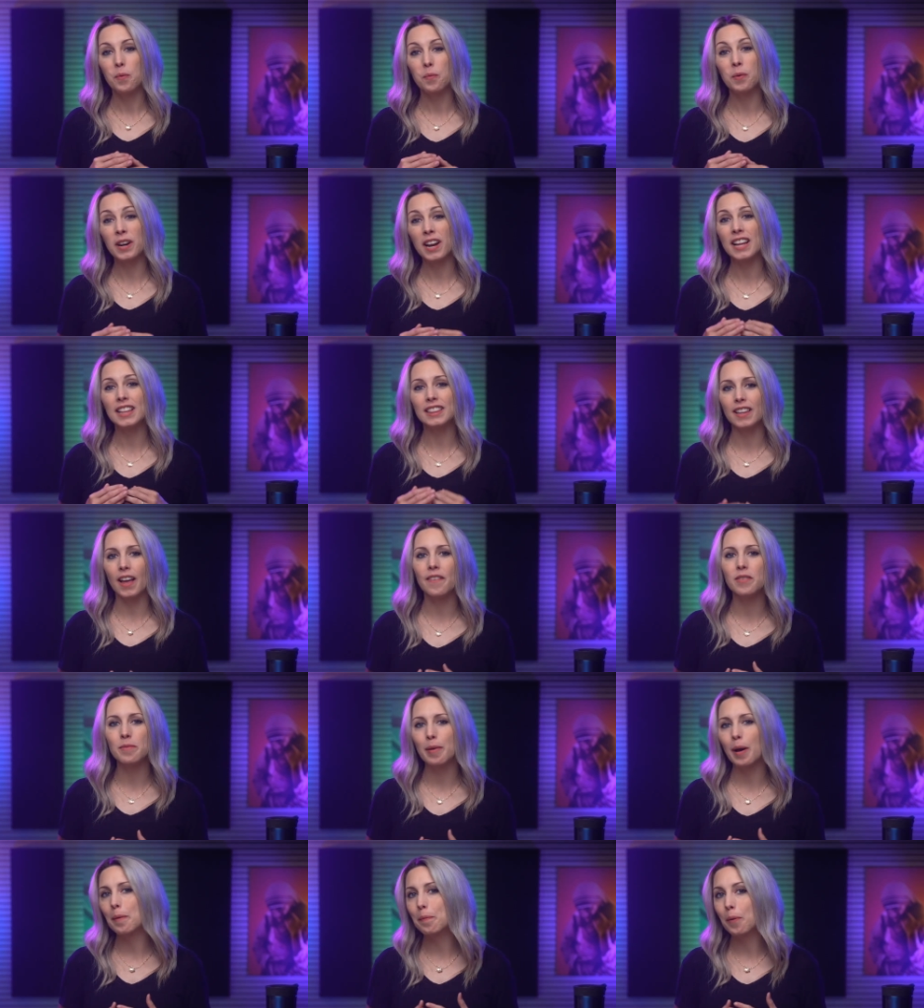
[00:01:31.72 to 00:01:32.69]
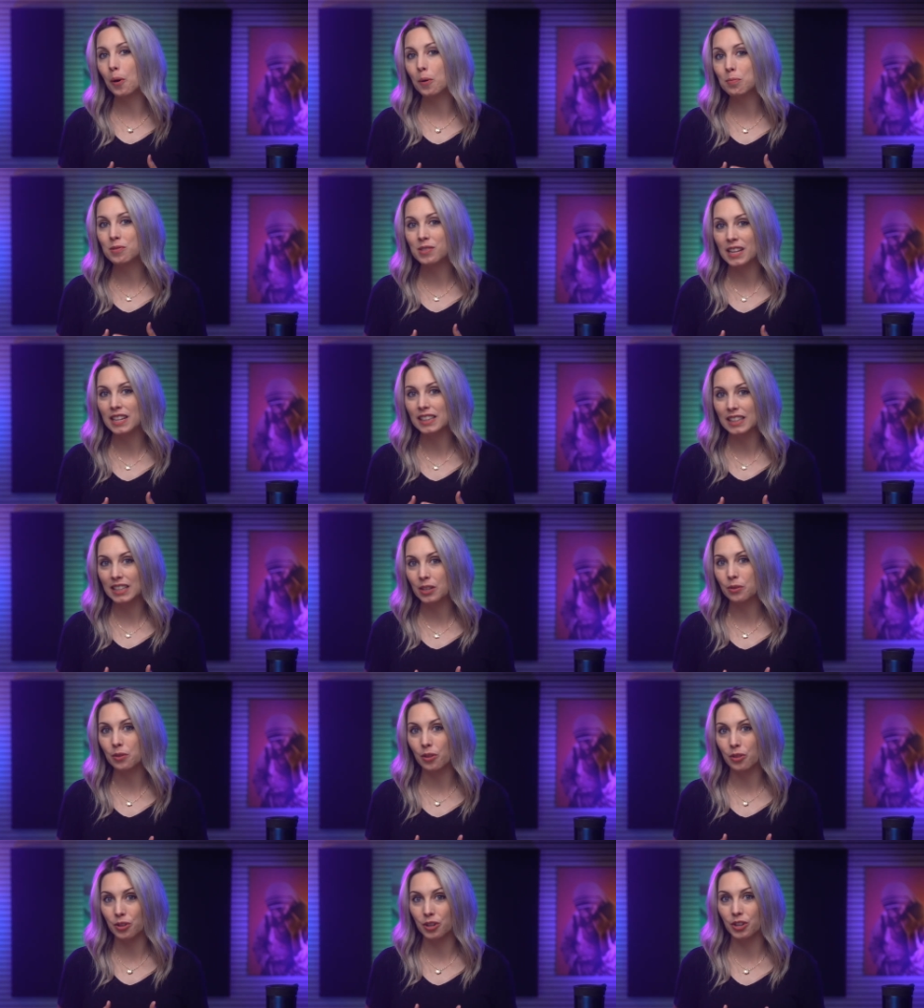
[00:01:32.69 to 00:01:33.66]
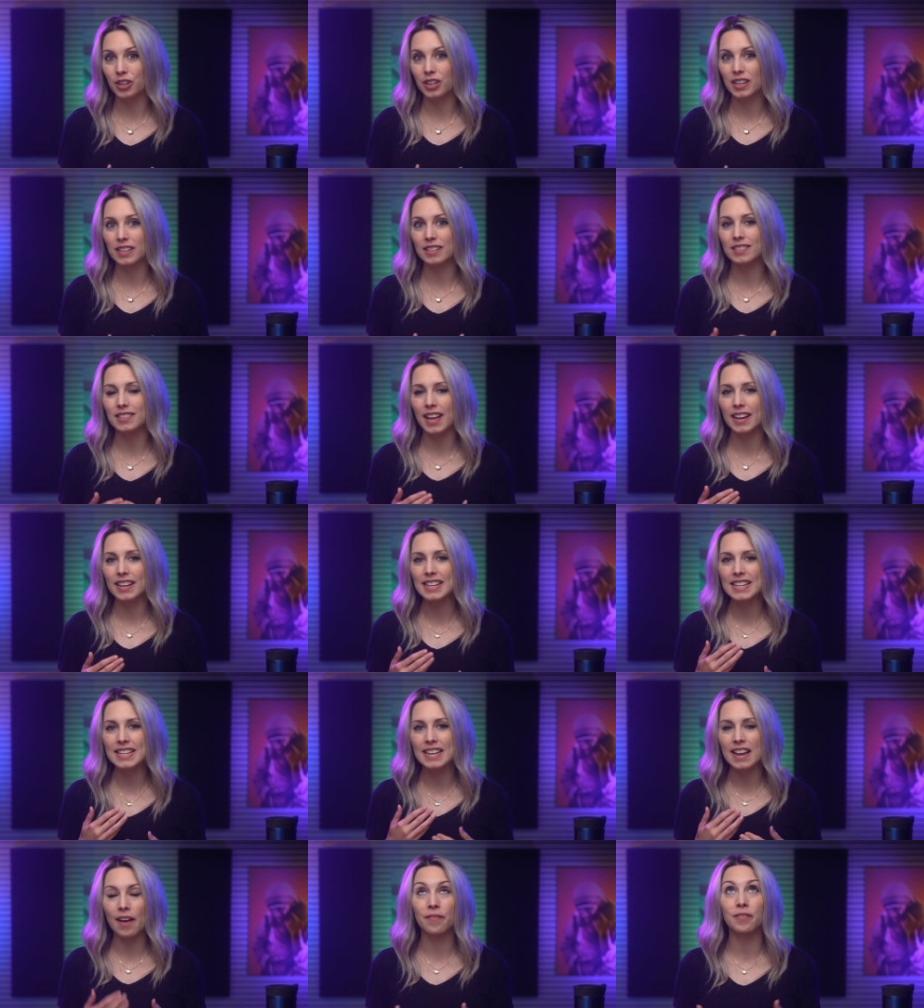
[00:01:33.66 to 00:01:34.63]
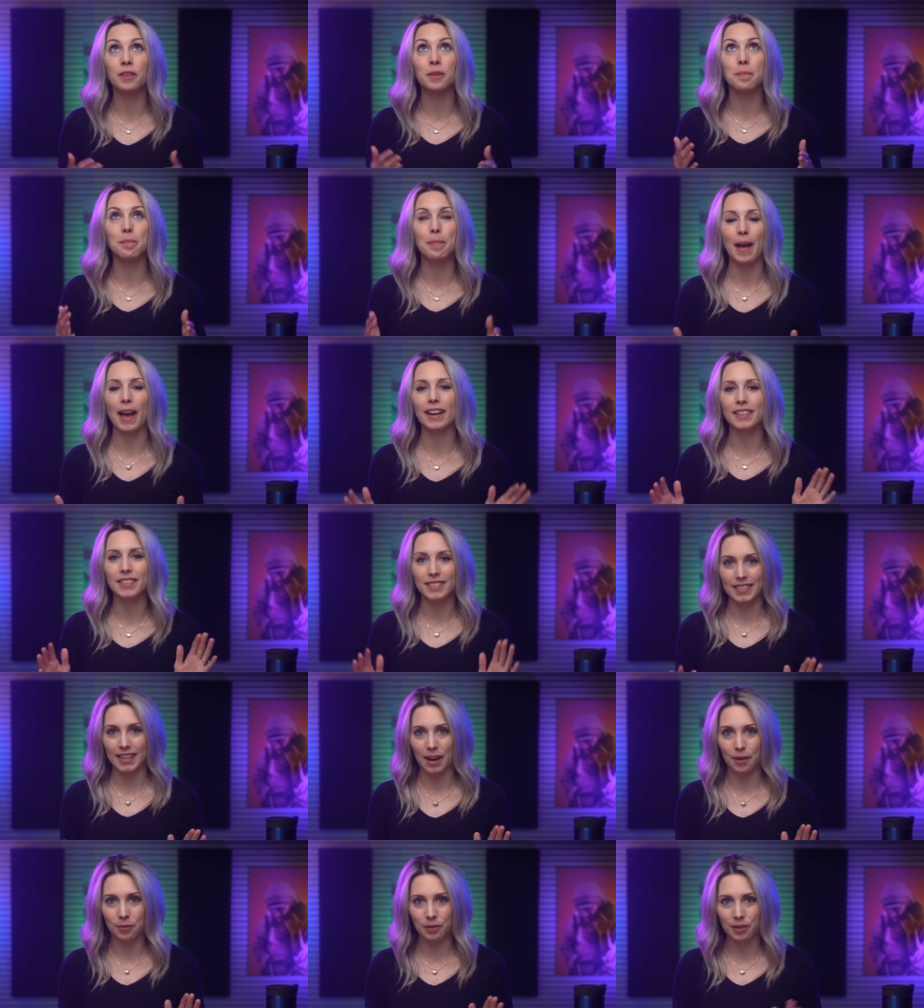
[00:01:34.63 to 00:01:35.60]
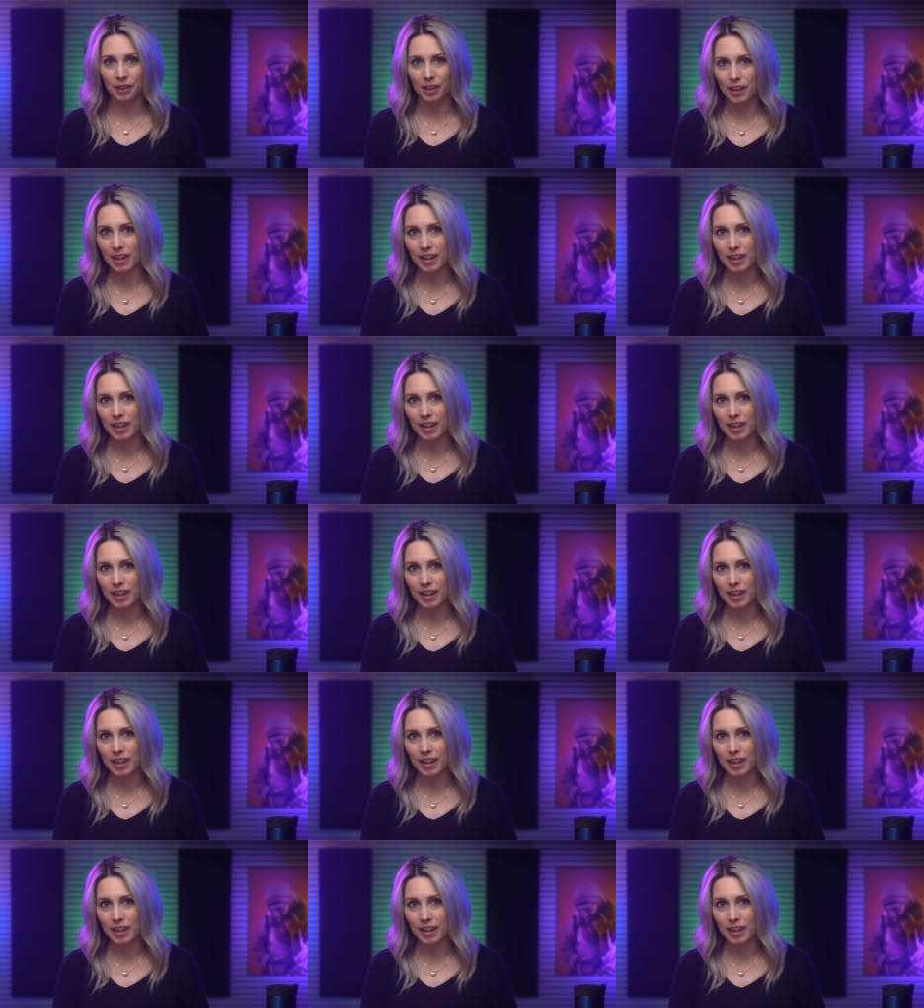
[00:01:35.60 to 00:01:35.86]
What I love about Pope St. Leo III is that he never backed down.